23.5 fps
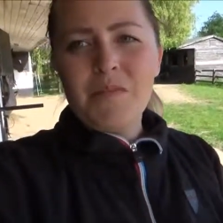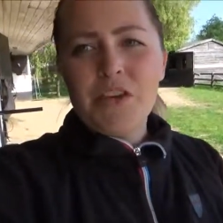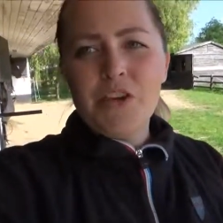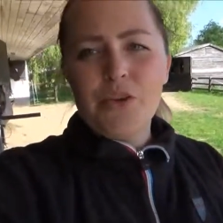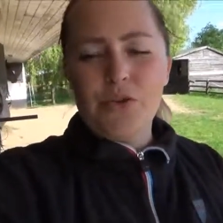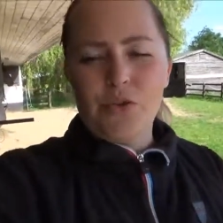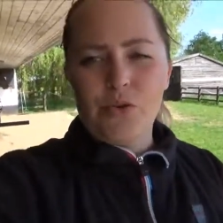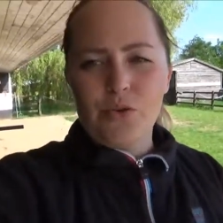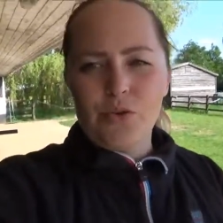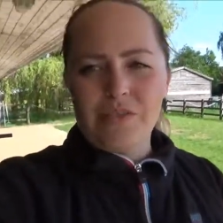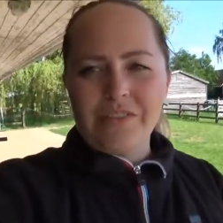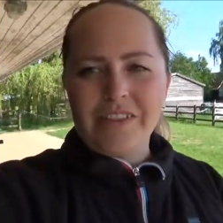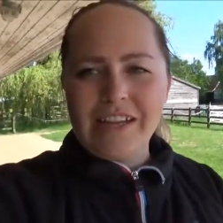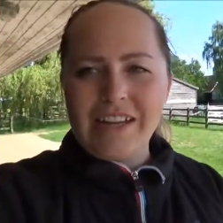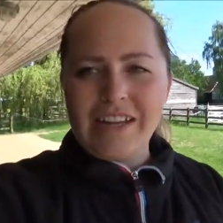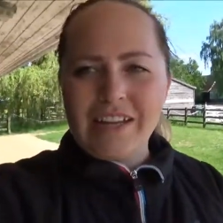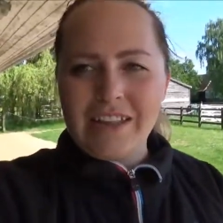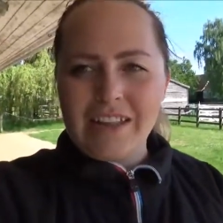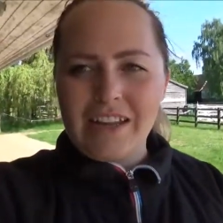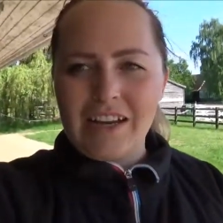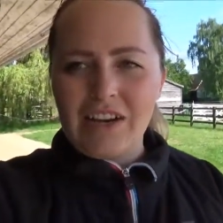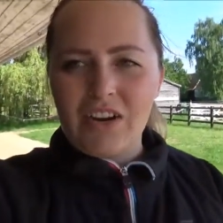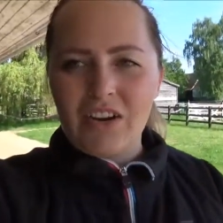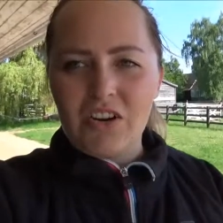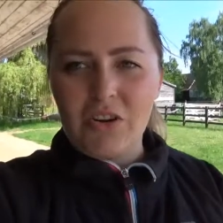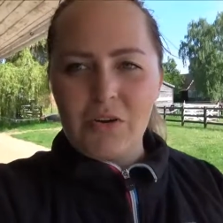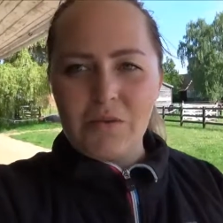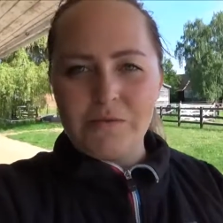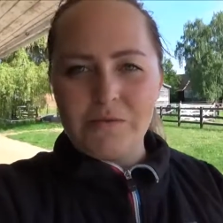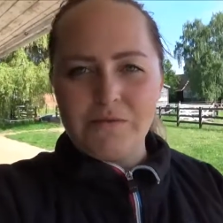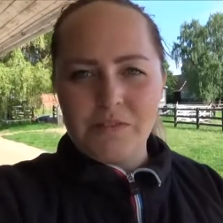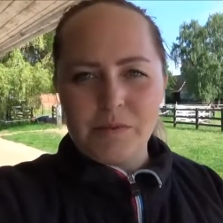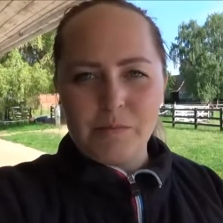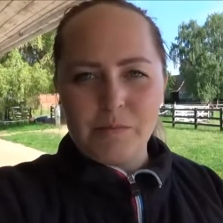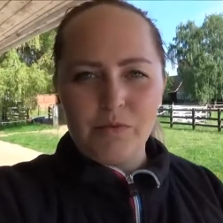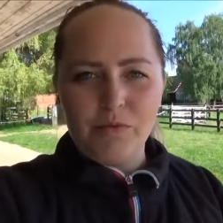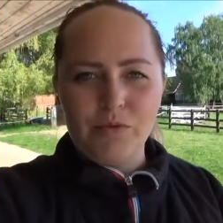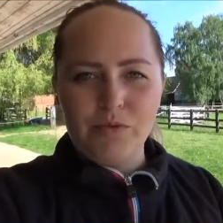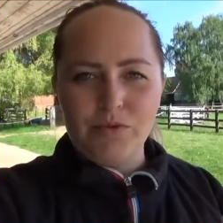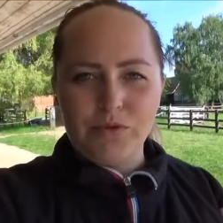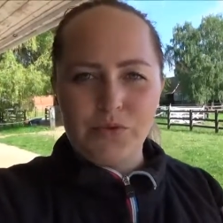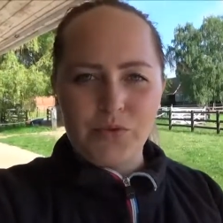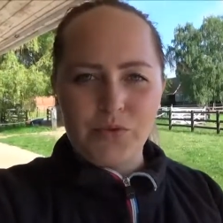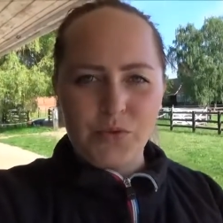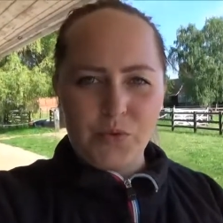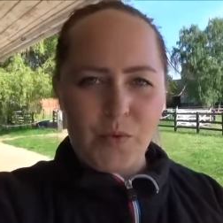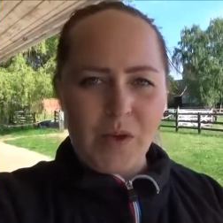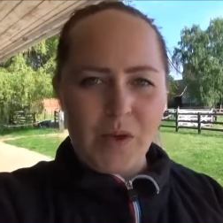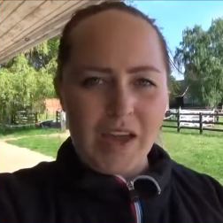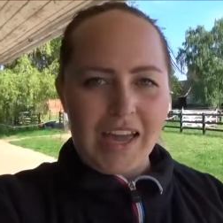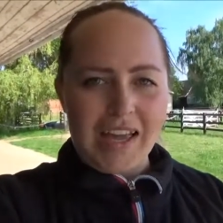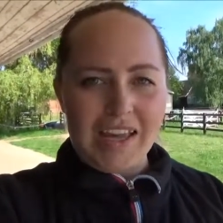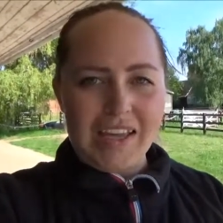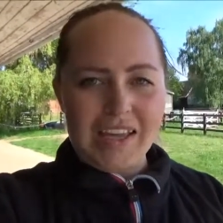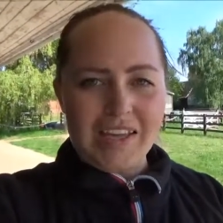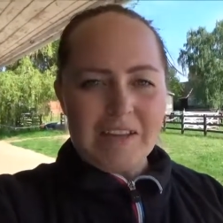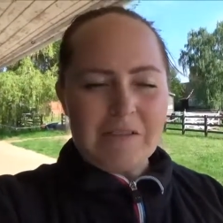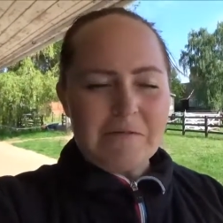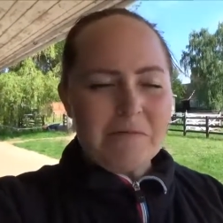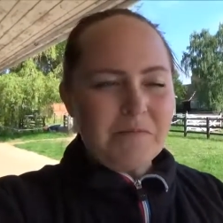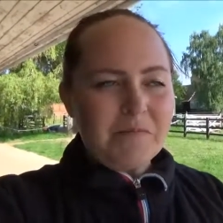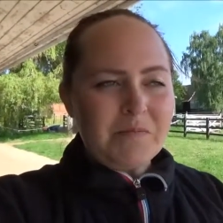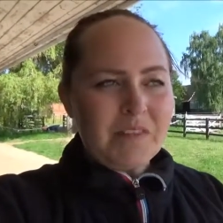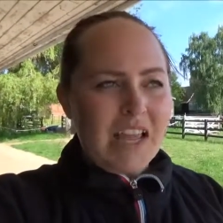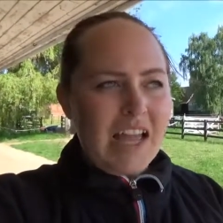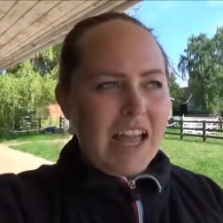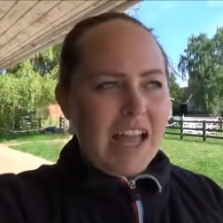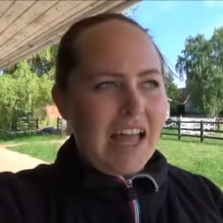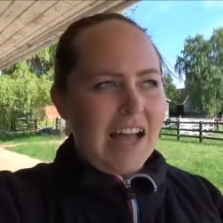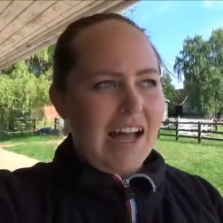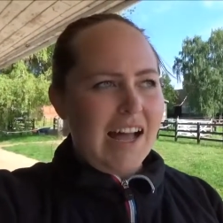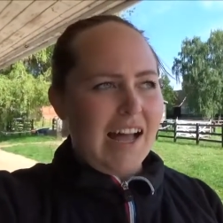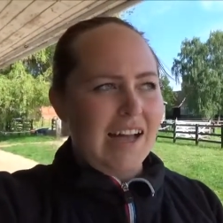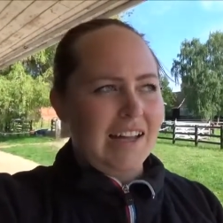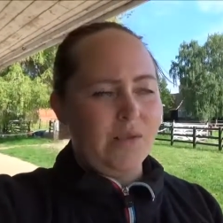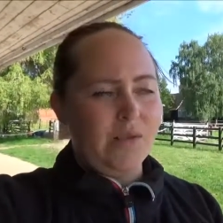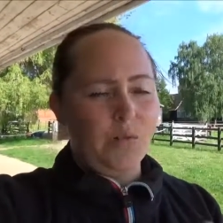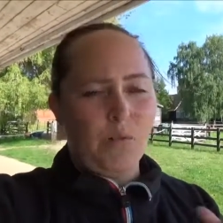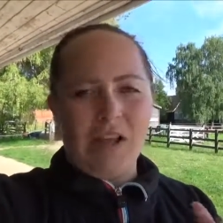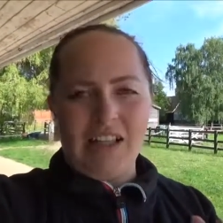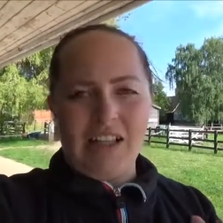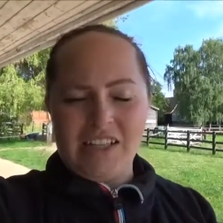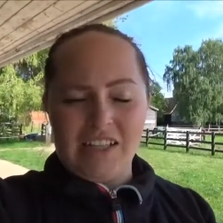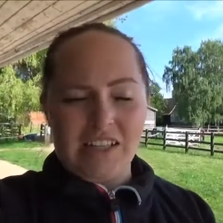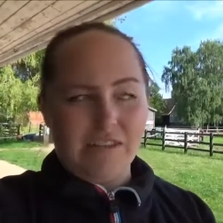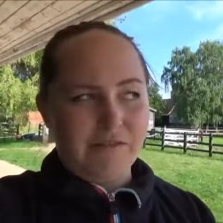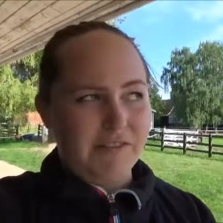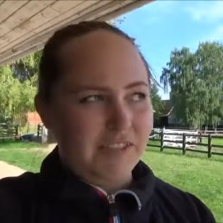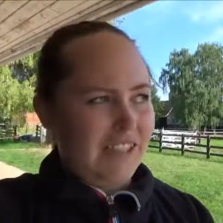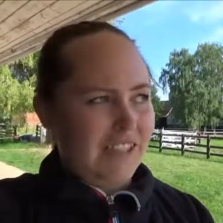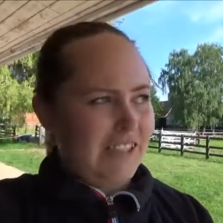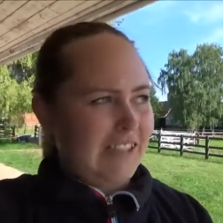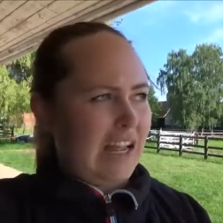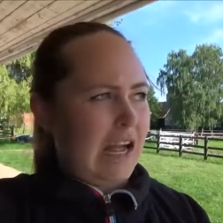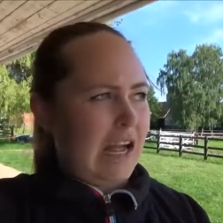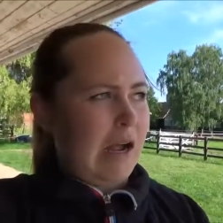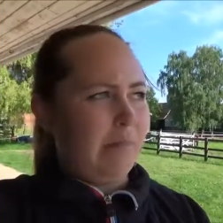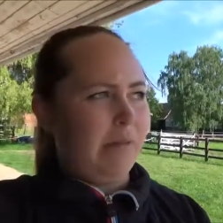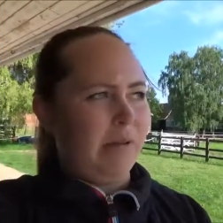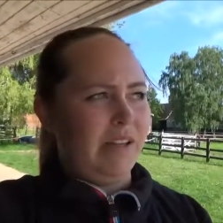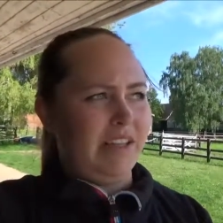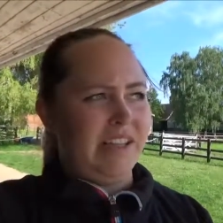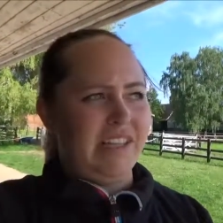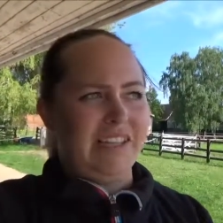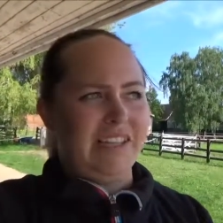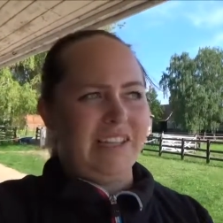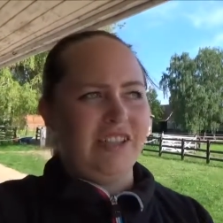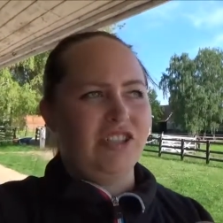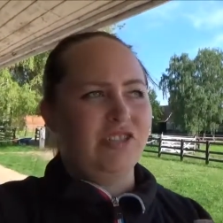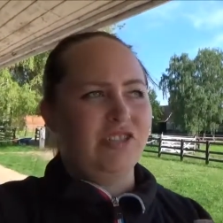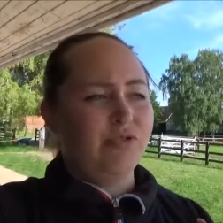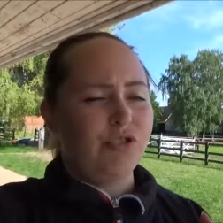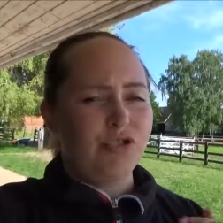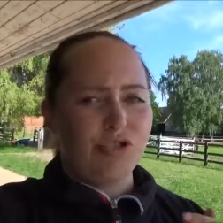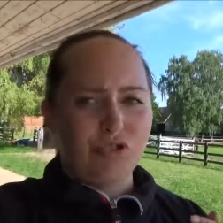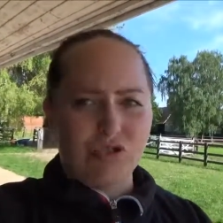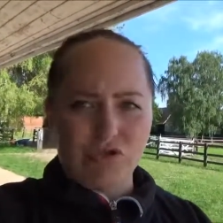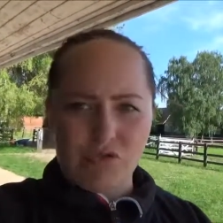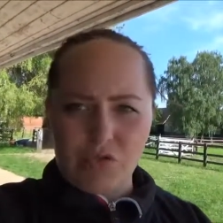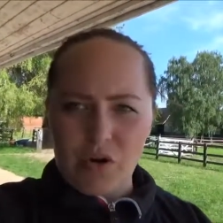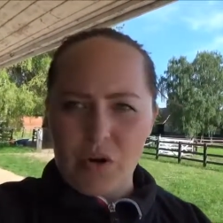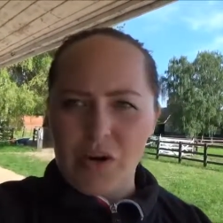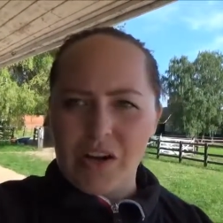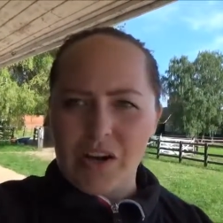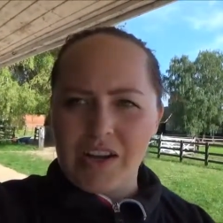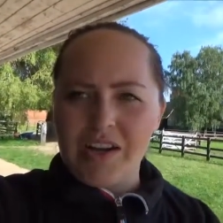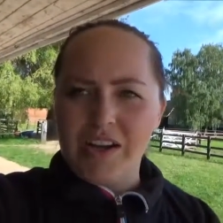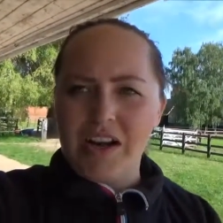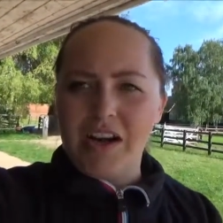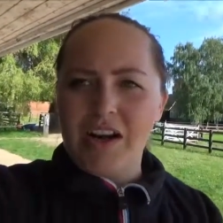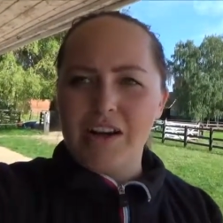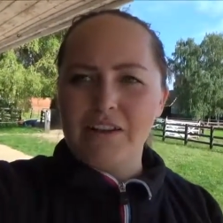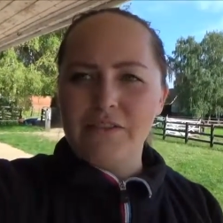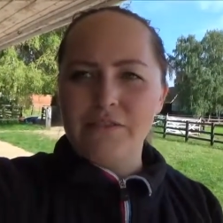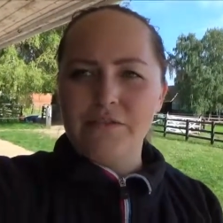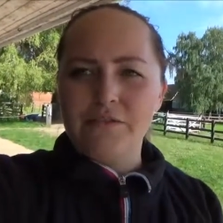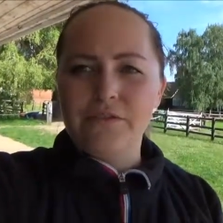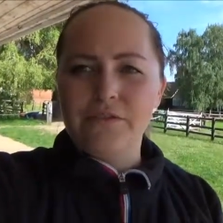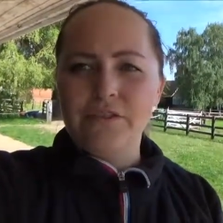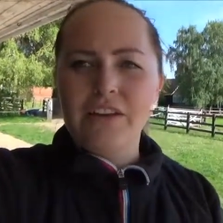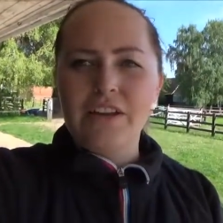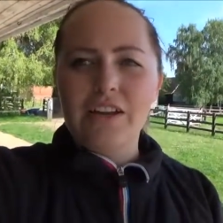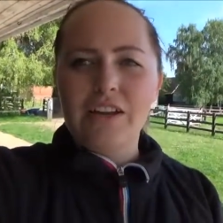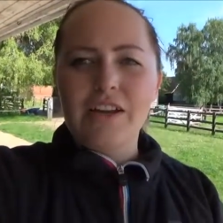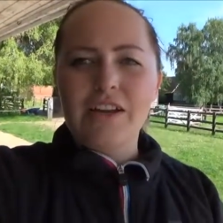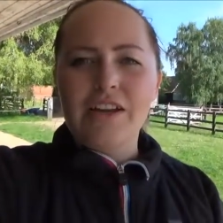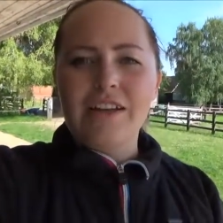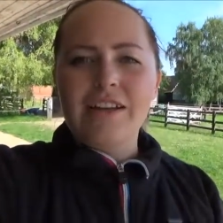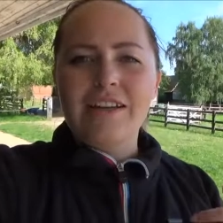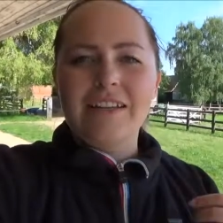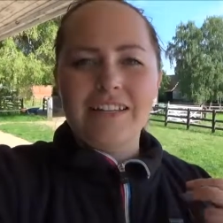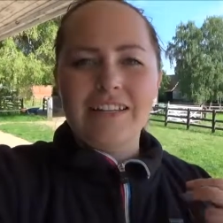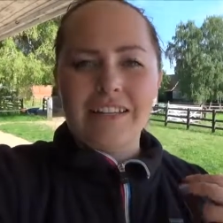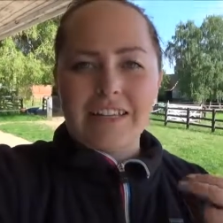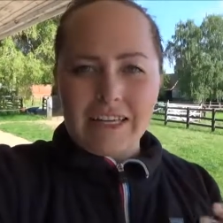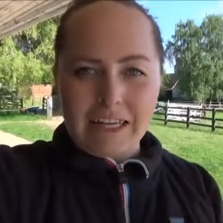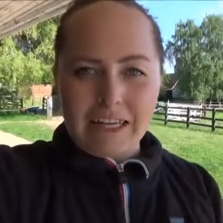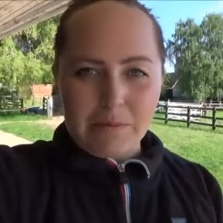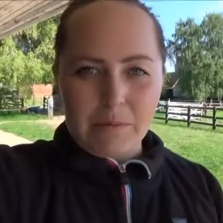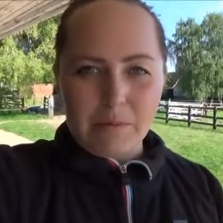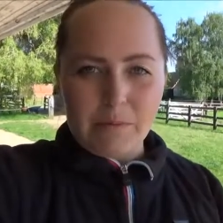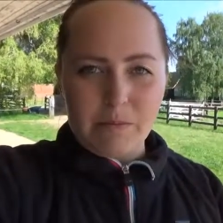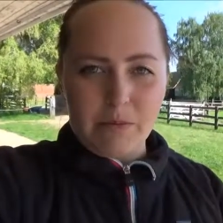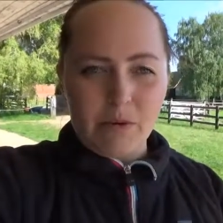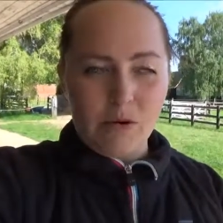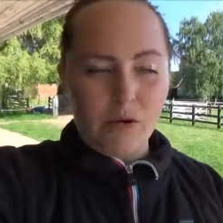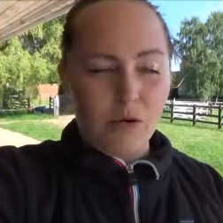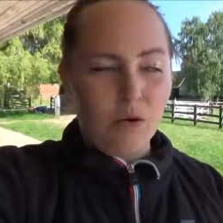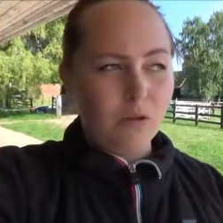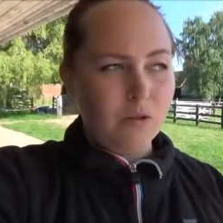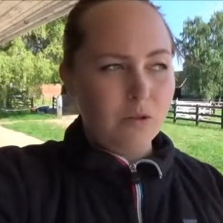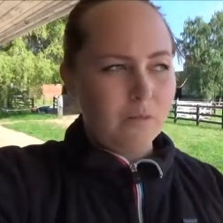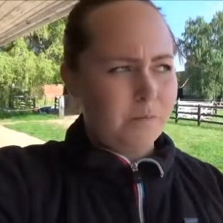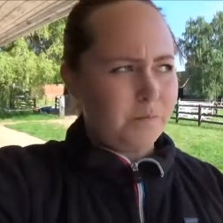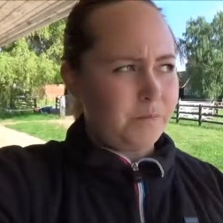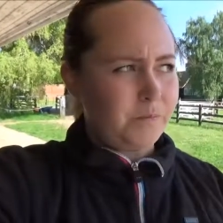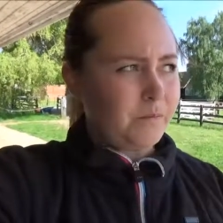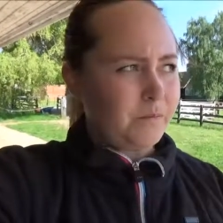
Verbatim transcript: you think they are comfortable doing and well enough established, strong enough, capable.